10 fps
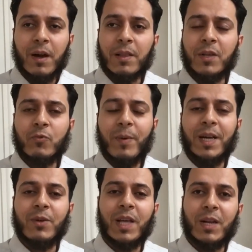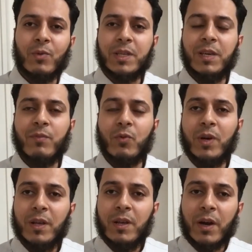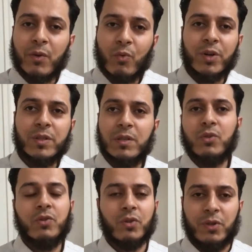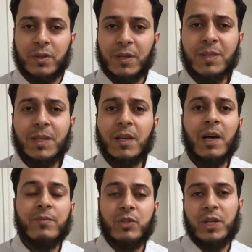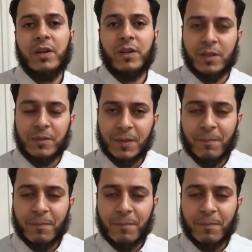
Allah subhanahu wa ta'ala will give you a reward in return. It's a kind of charity.